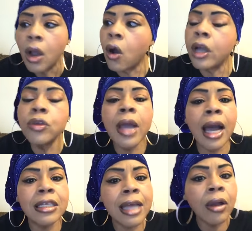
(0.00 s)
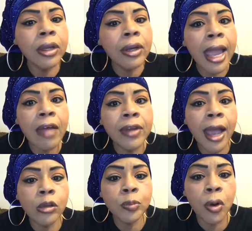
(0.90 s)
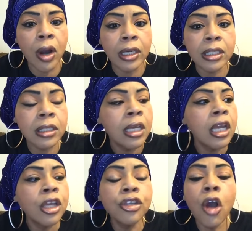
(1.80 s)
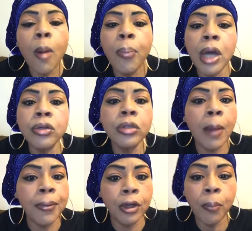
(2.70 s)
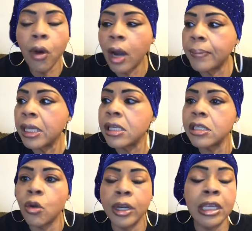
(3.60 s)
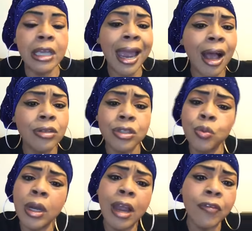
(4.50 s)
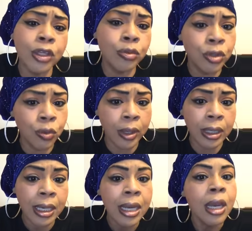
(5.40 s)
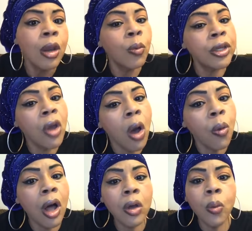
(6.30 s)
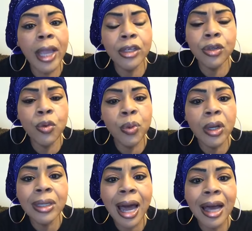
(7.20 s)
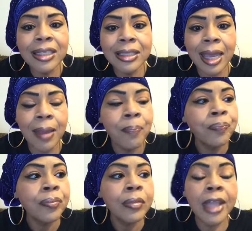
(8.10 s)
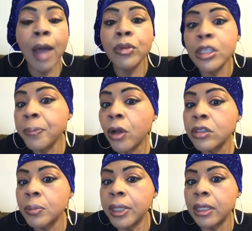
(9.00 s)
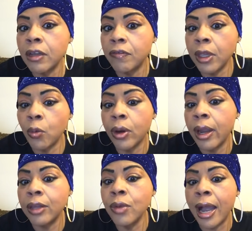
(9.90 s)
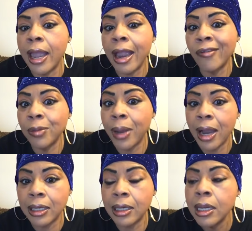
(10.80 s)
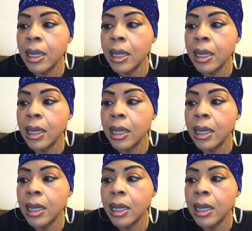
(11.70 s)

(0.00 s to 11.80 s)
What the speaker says: All you guys out here having house parties, y'all bundled up in apartments or in your houses, whatever you doing. When y'all walk away, do you realize that that was supposed to be an event where you got everybody